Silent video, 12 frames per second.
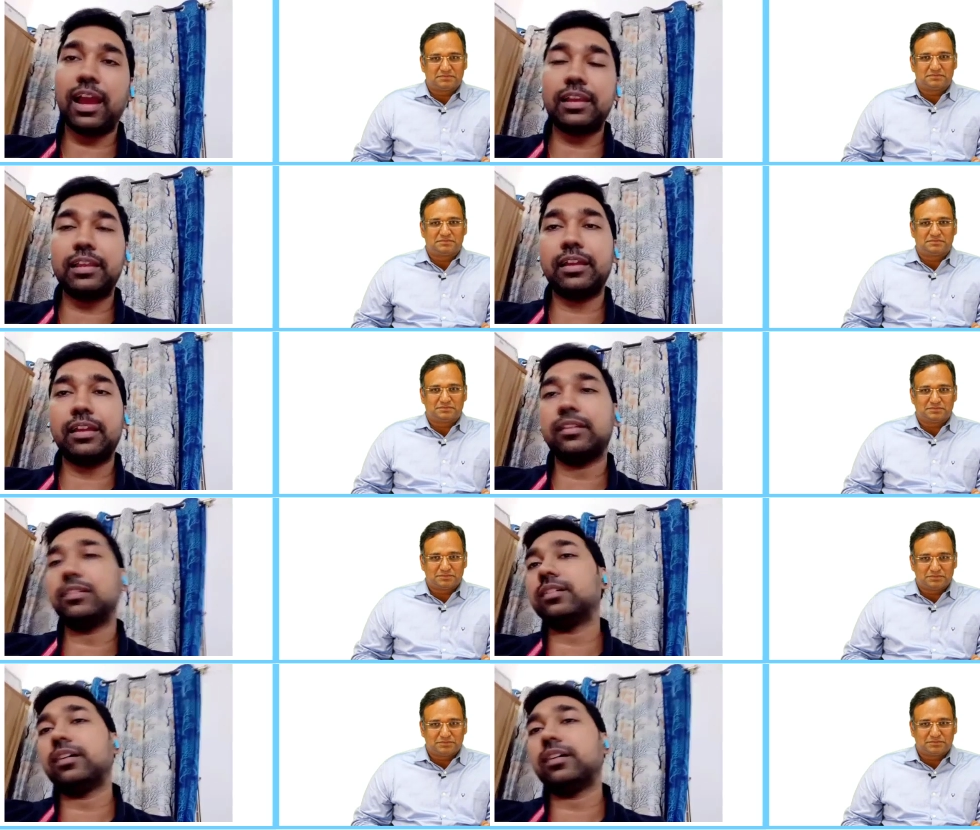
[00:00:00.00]
Speaker 1: Halley
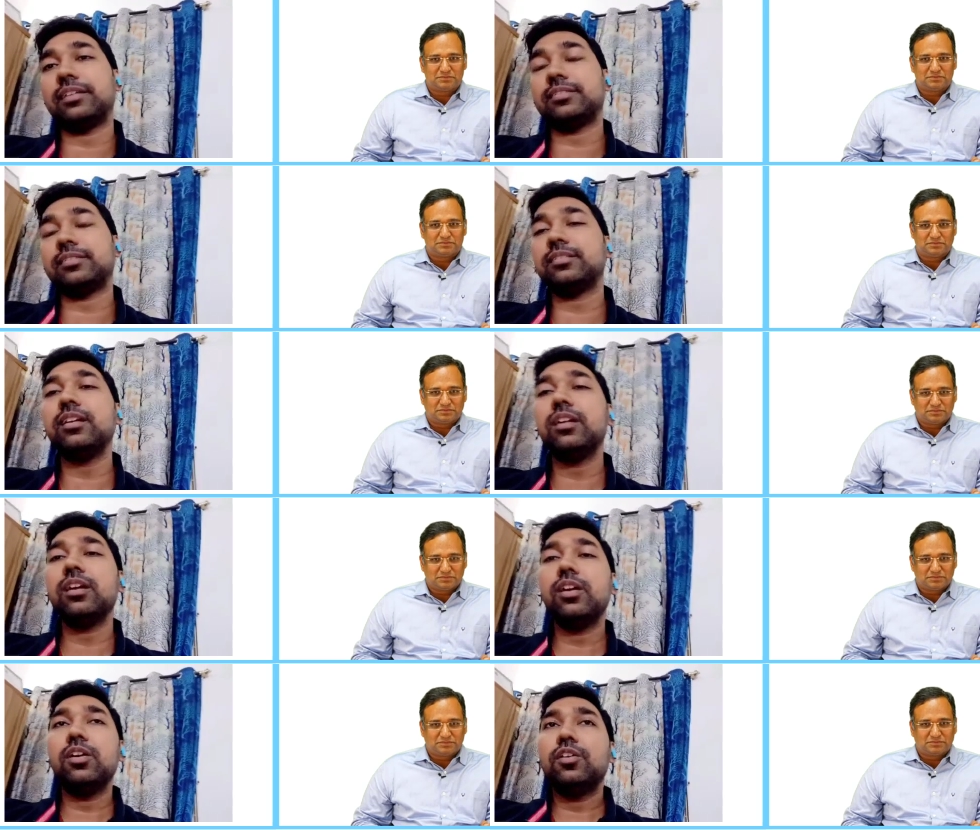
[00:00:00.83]
and Harrison.
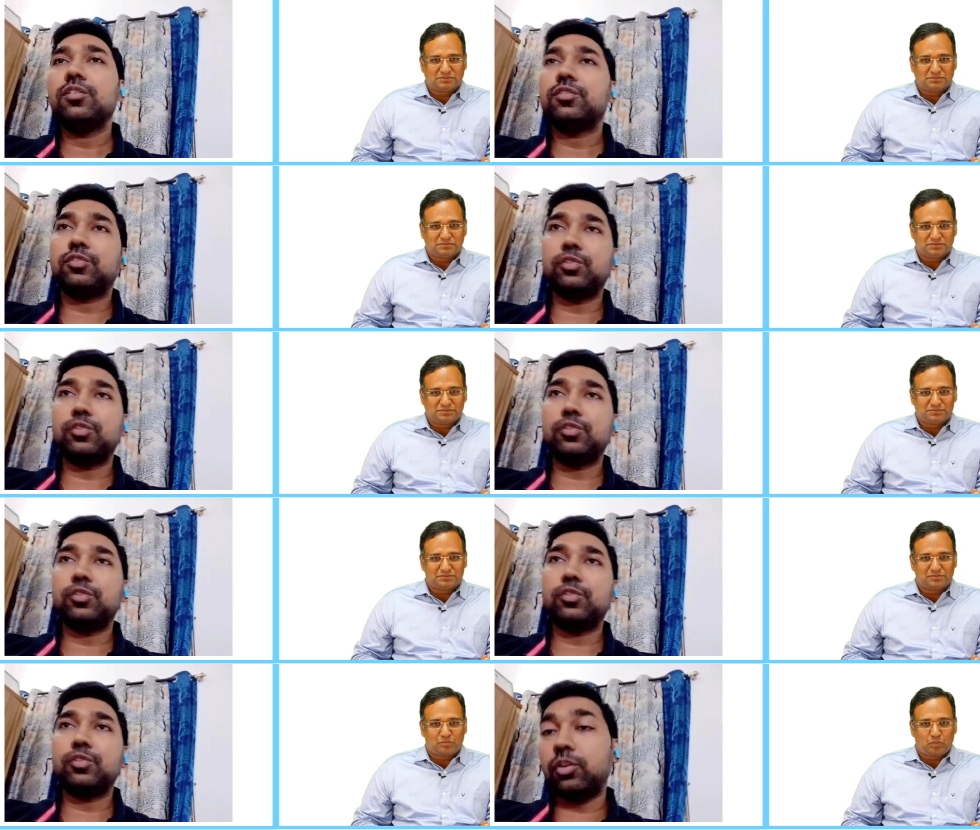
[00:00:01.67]

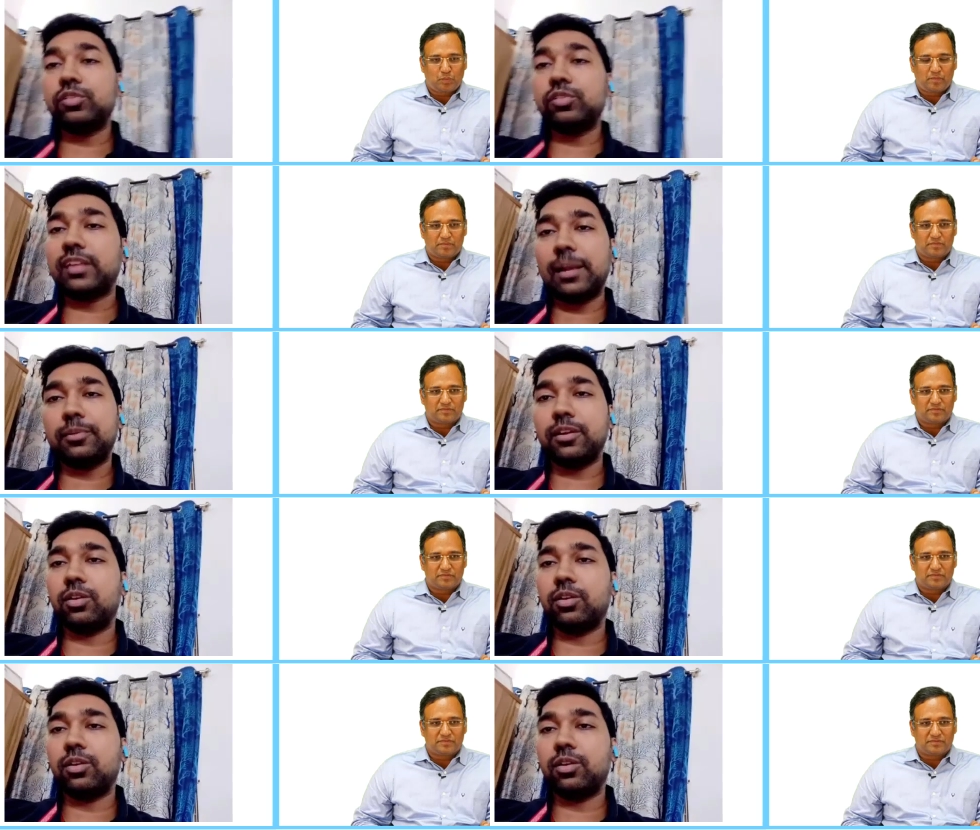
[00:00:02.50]
So, and the notes helped
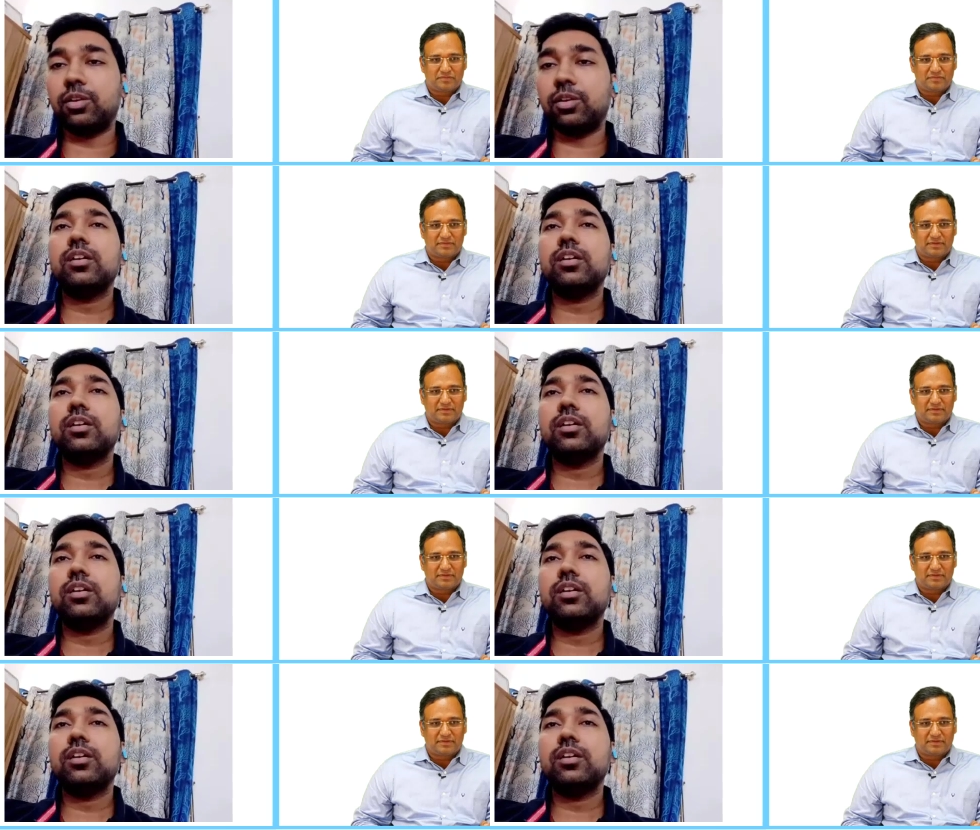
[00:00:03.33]
a lot.